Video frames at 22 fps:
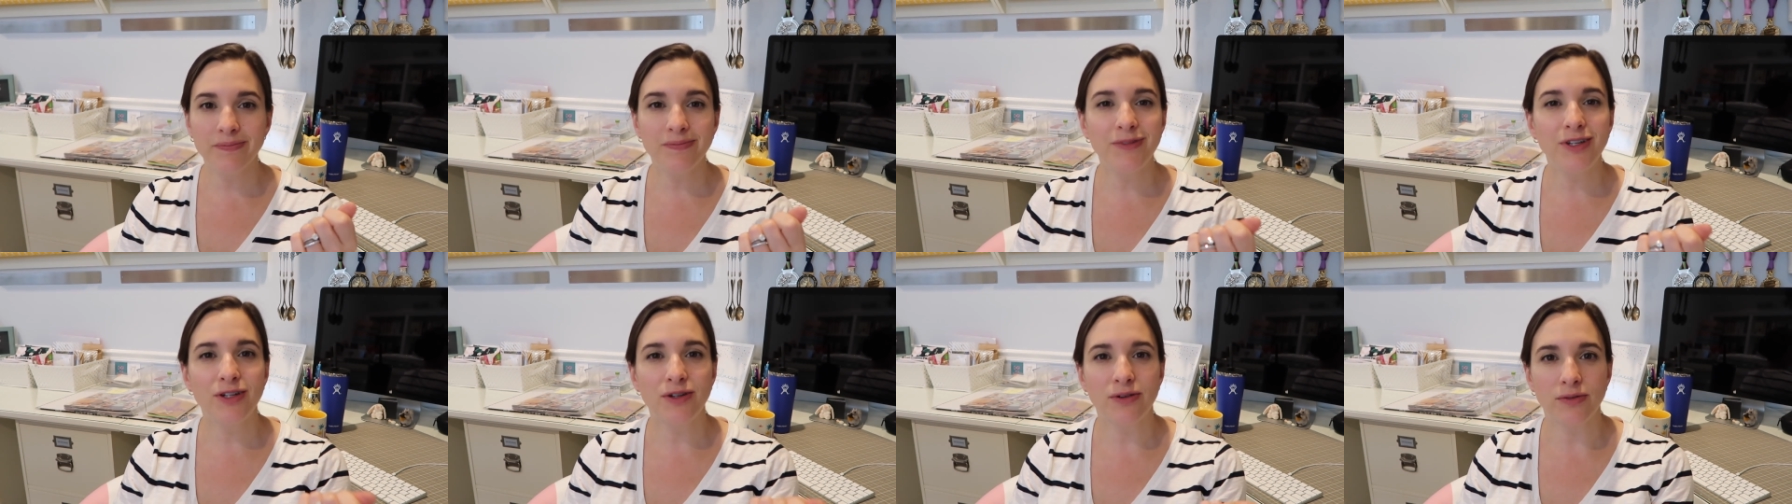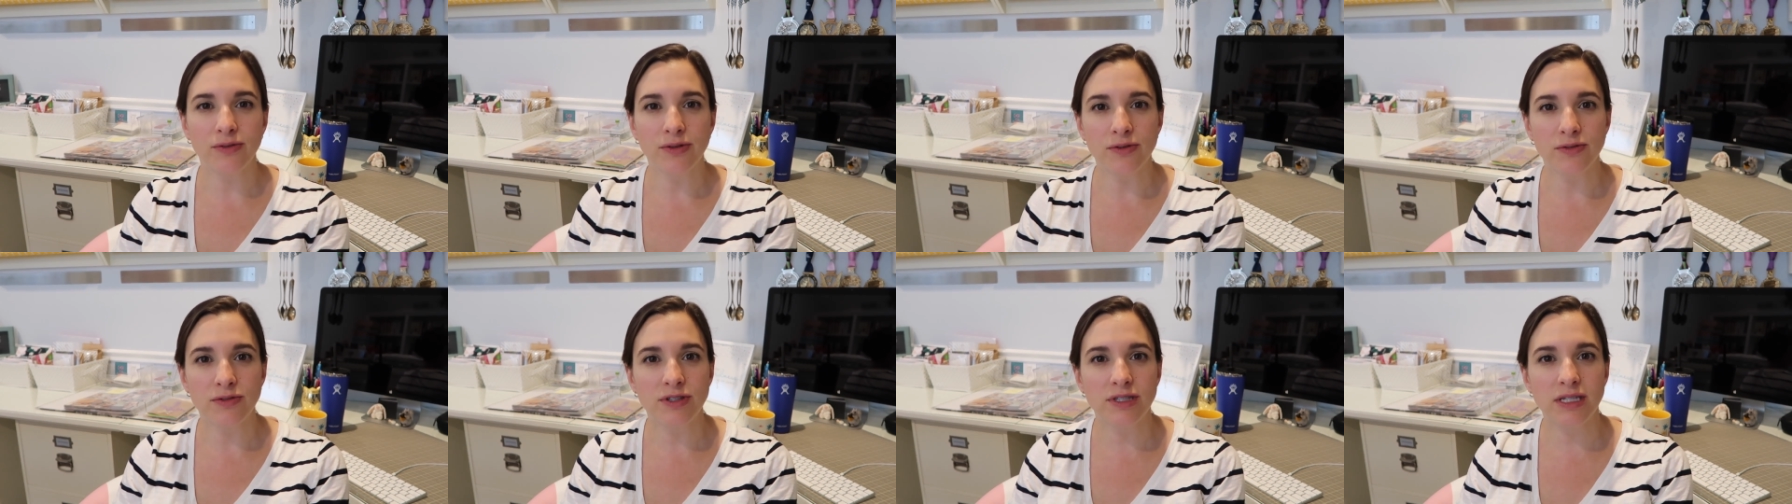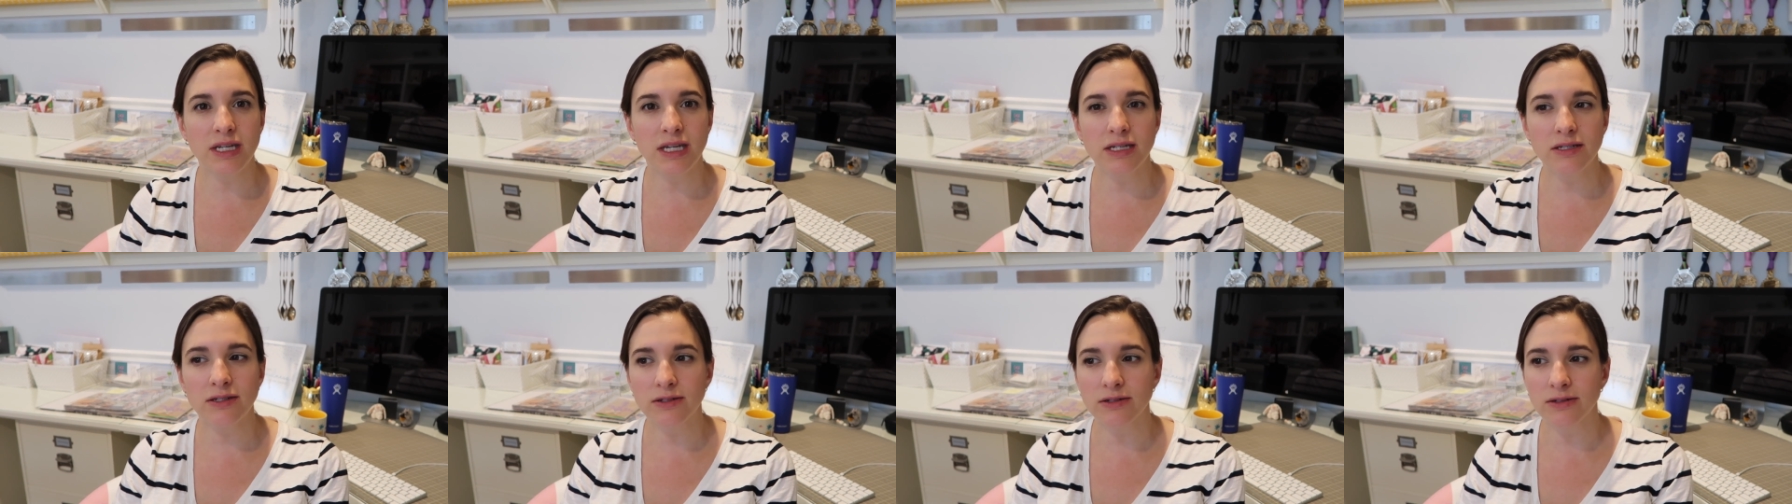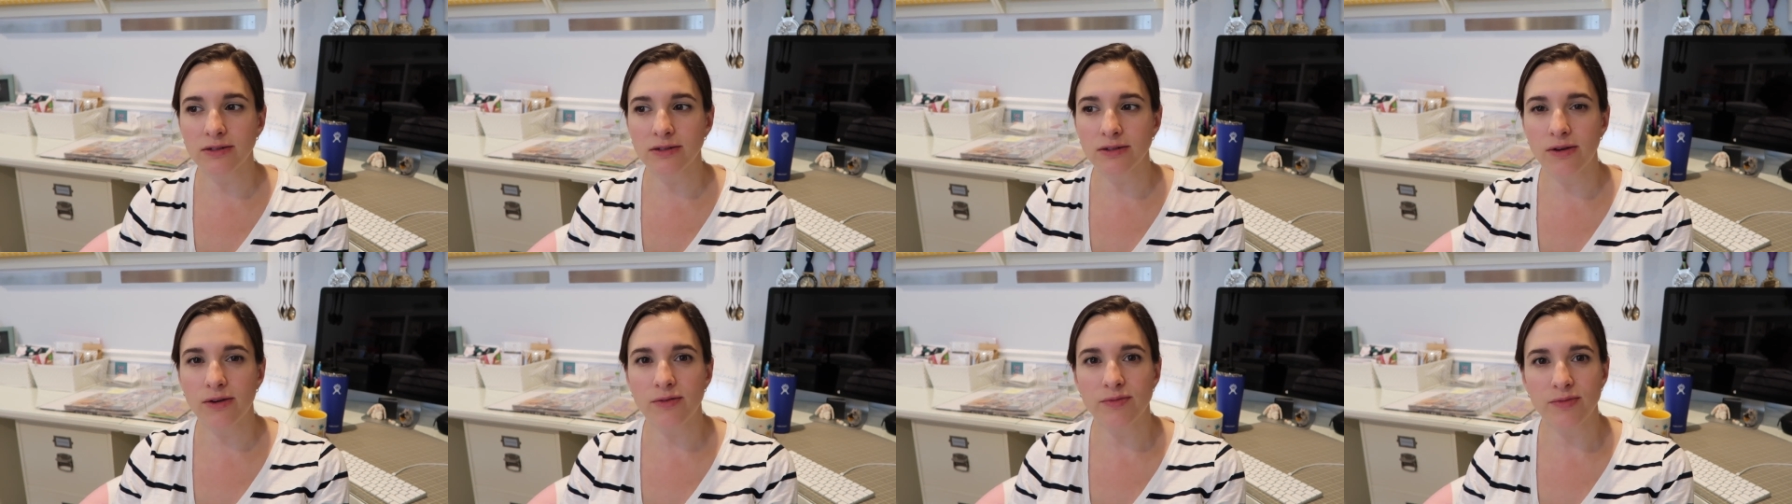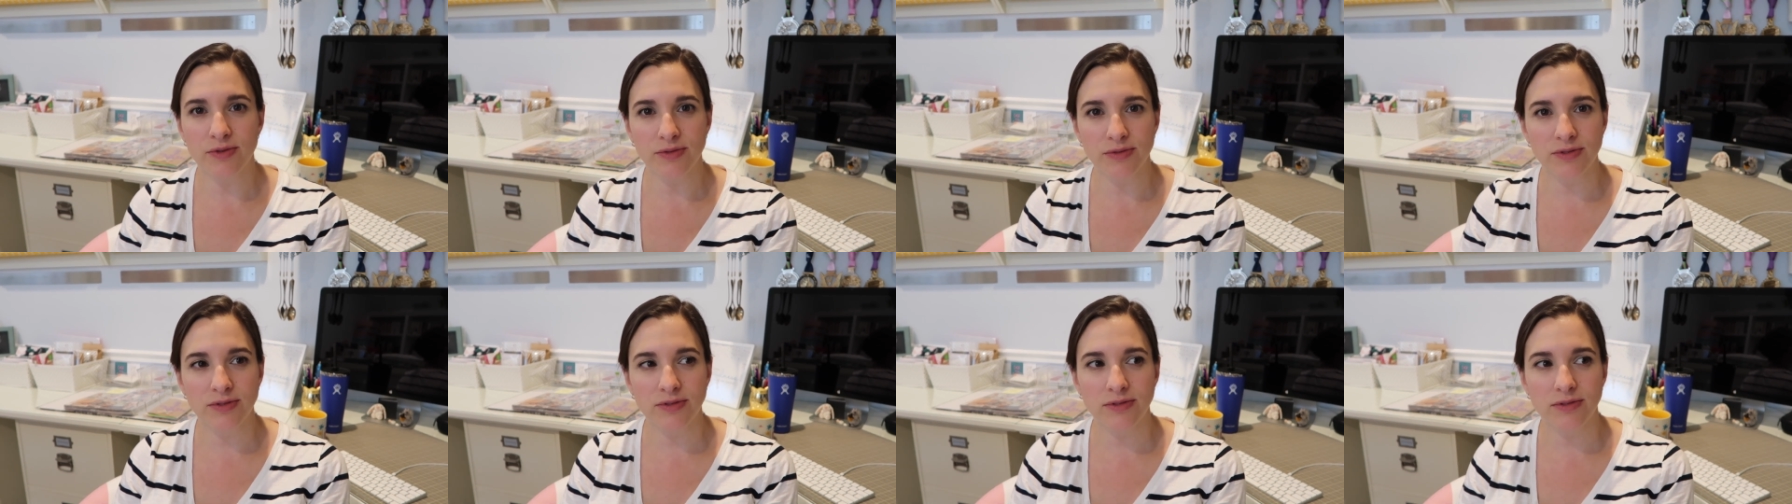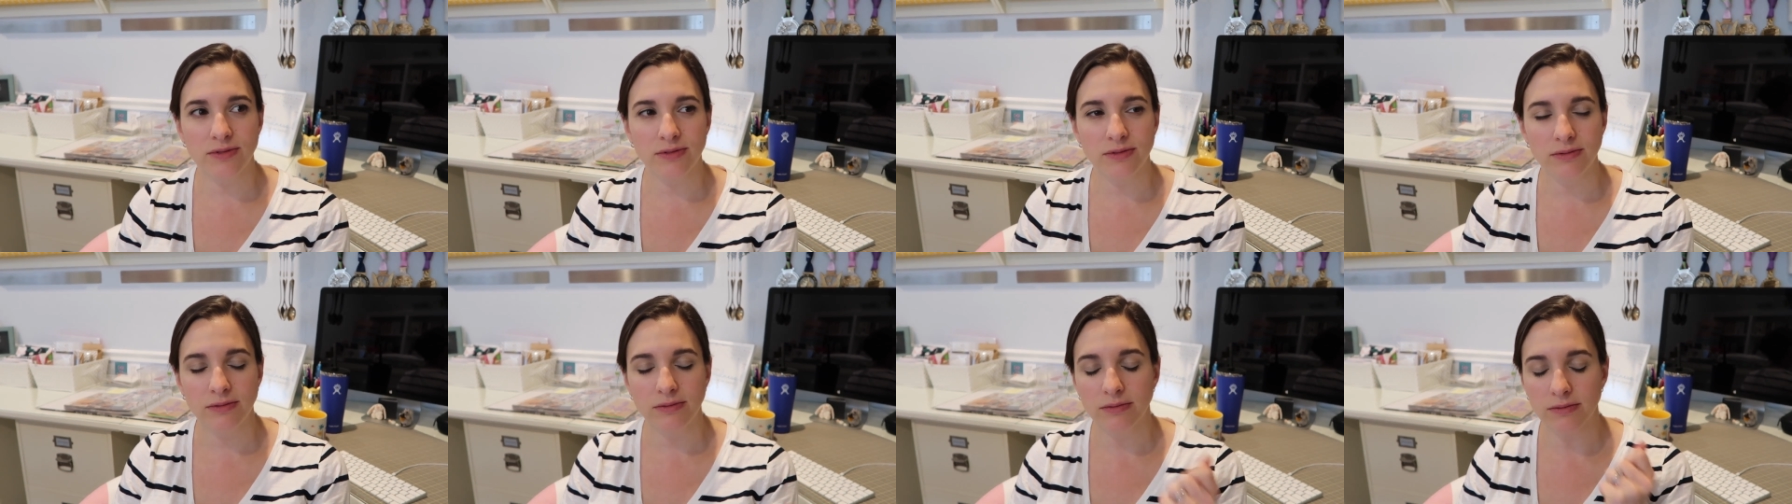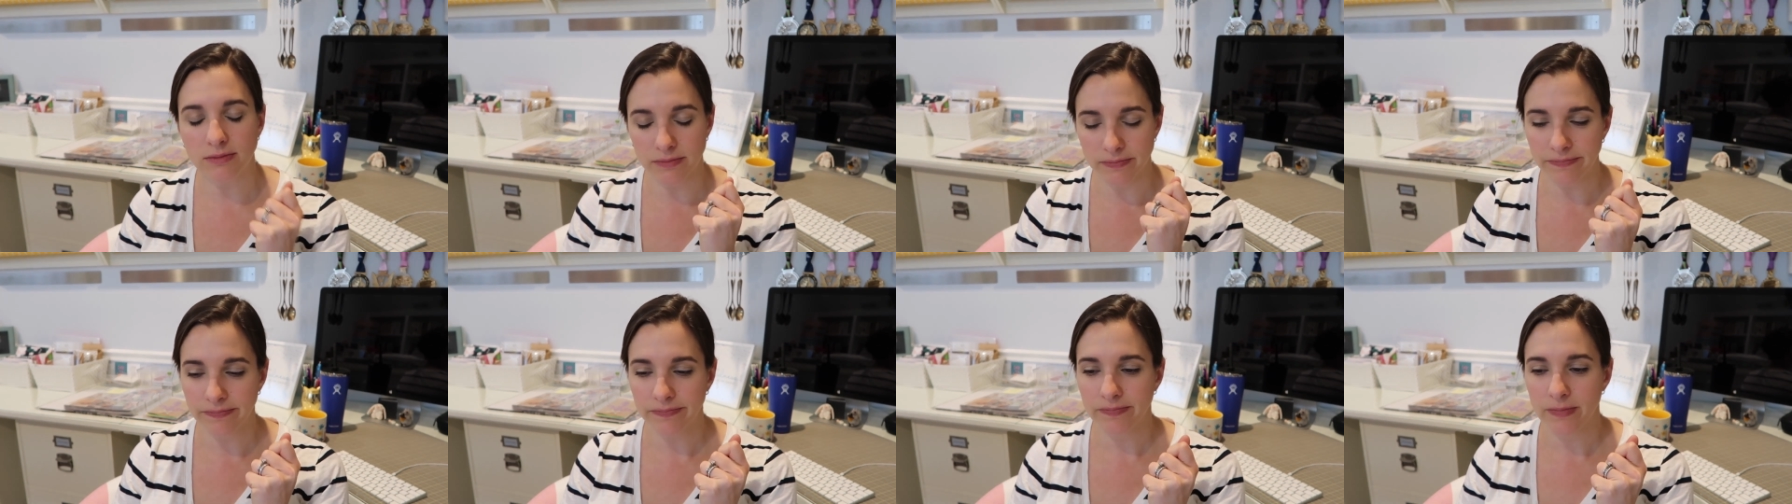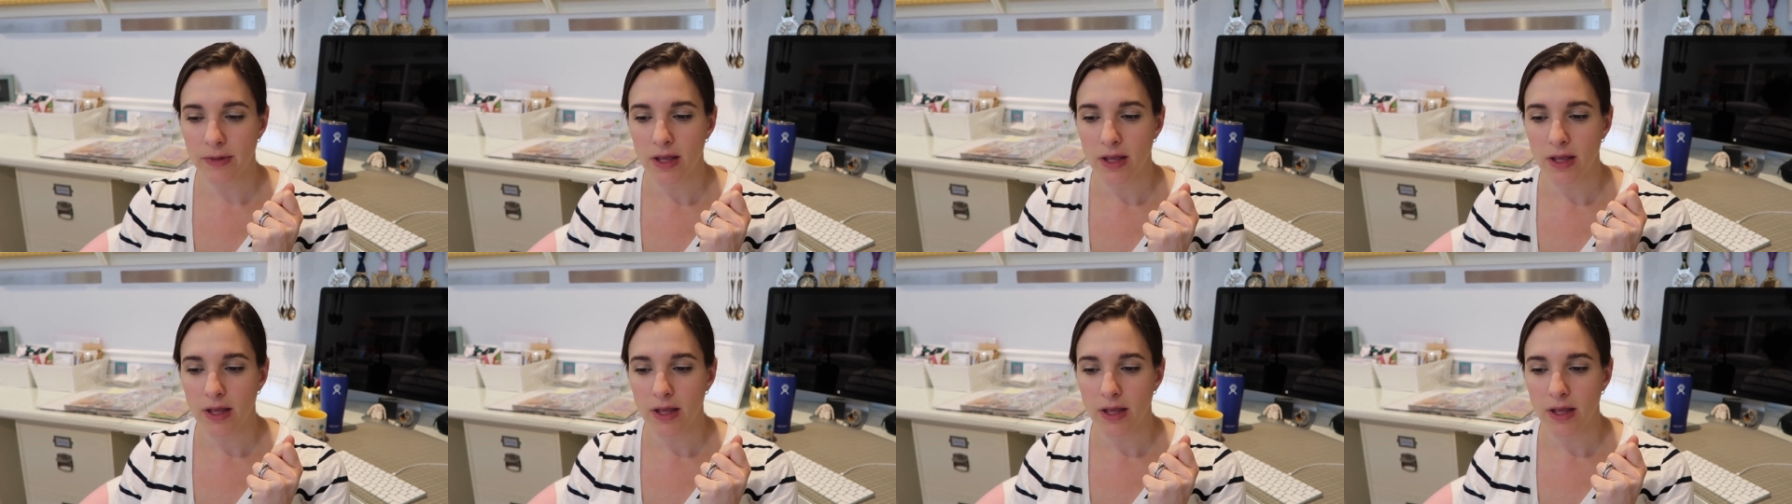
you know, those standard almost, hmm,